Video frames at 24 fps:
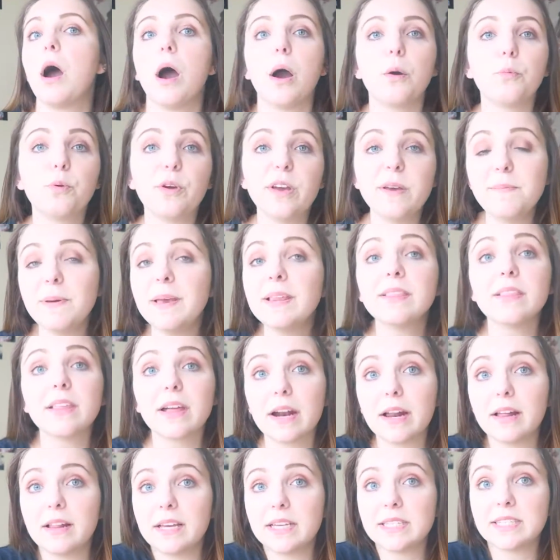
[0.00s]
we've been
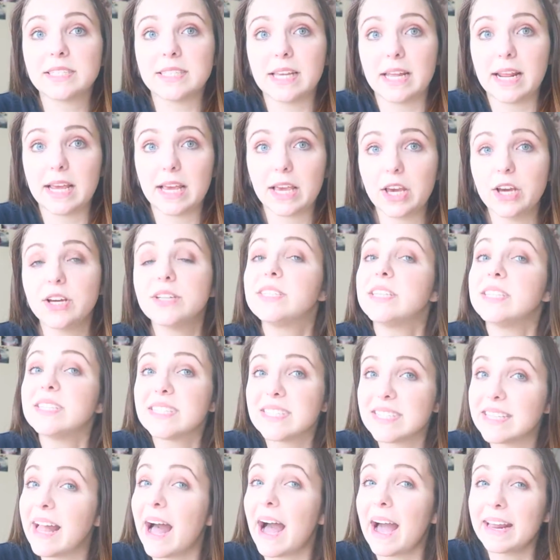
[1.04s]
literally sitting here
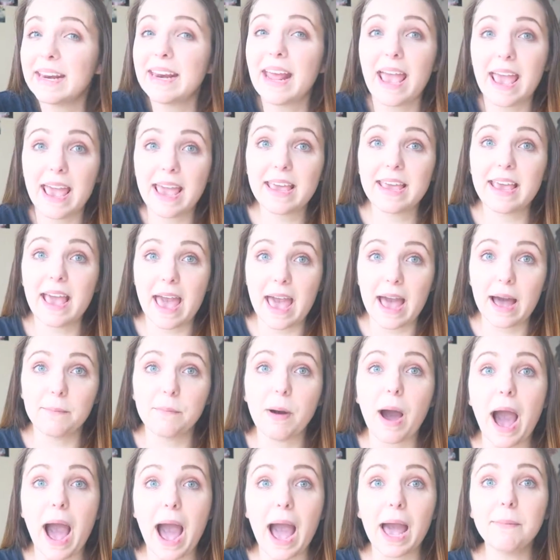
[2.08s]
since 9
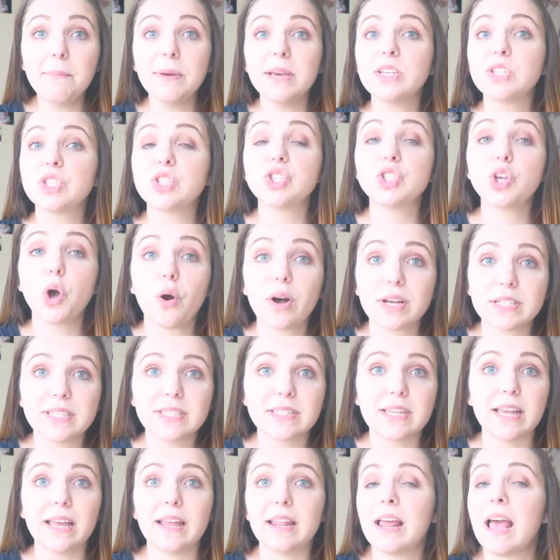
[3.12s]
a.m. I'm
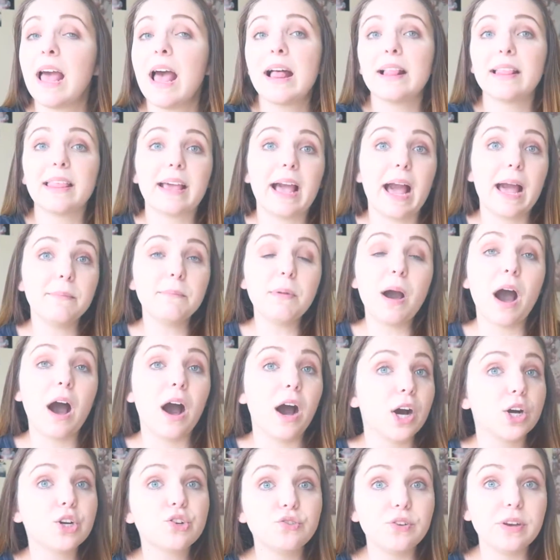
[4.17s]
exhausted. Like, I'm
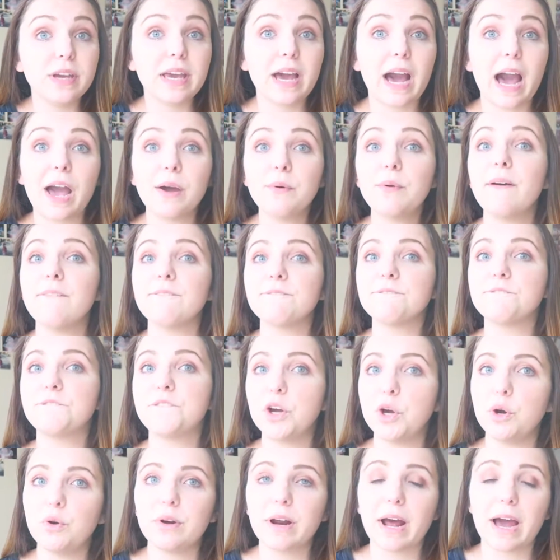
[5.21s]
hungry. I want
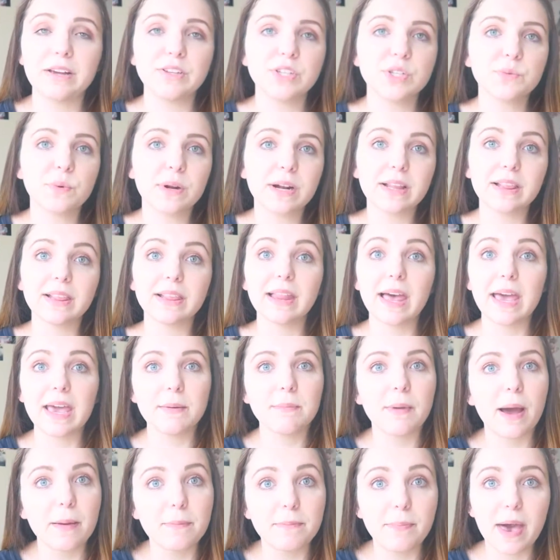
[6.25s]
food. I just want to lay in
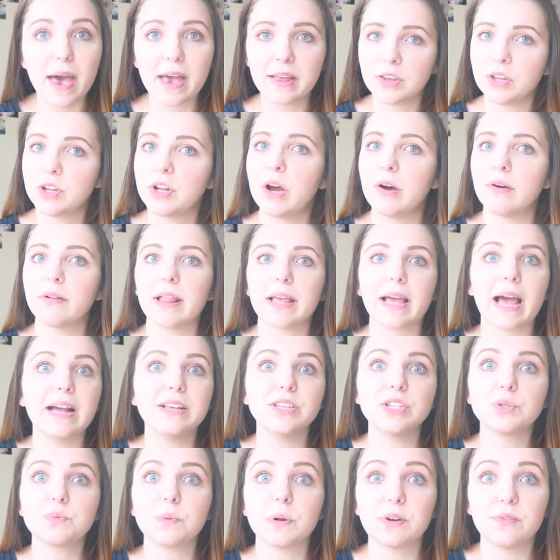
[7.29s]
my bed, you know. Like, I
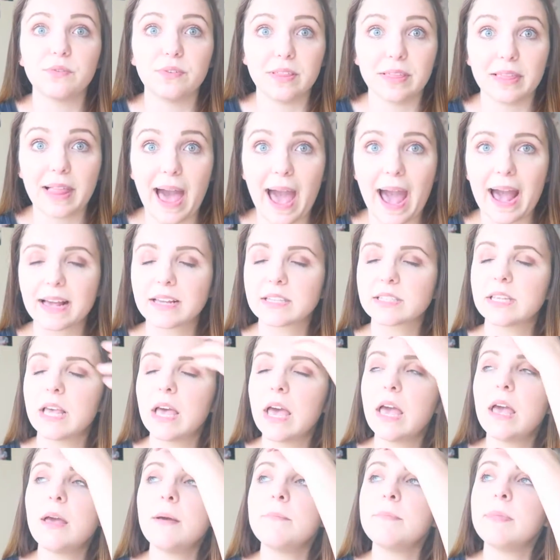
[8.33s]
just want to relax.
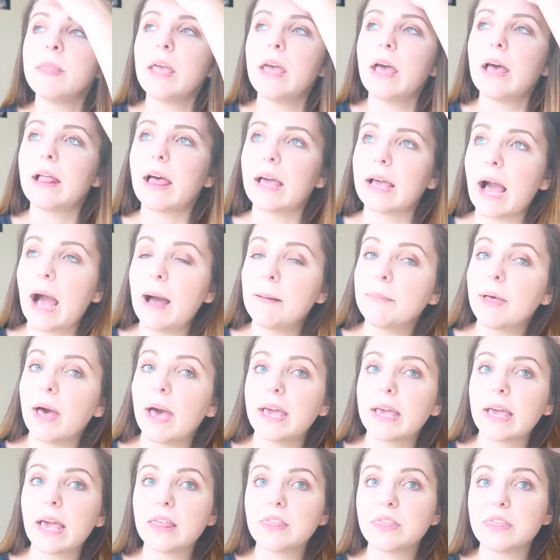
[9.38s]
Like, I'm
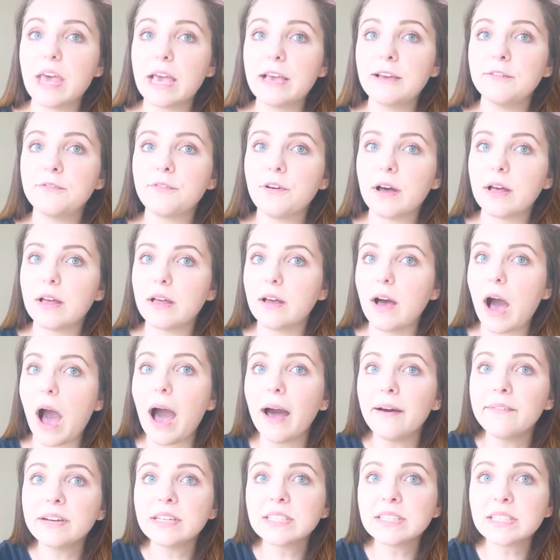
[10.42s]
like, they've
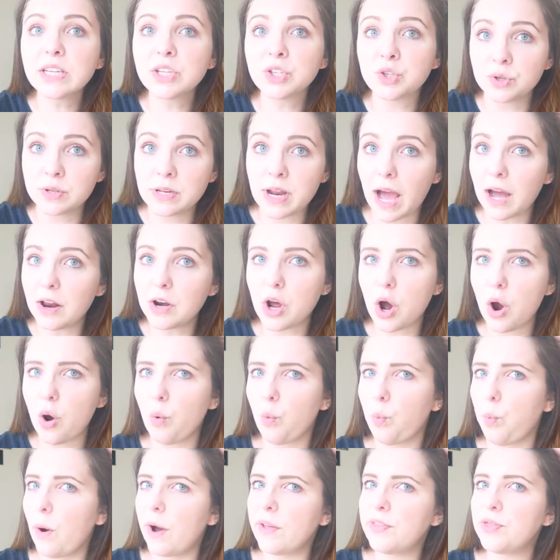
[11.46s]
obviously do not know
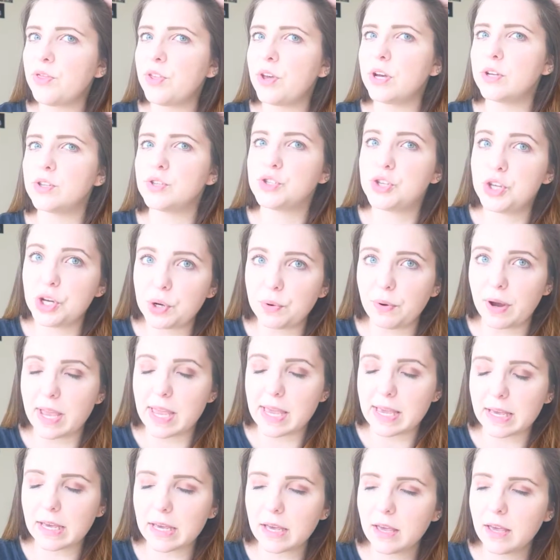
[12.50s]
what they're
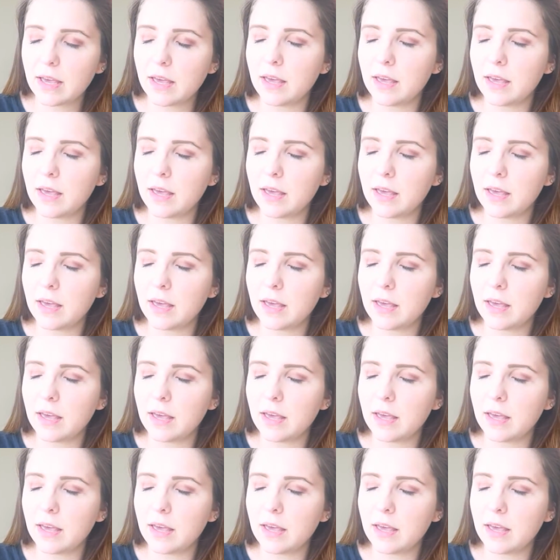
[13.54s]
doing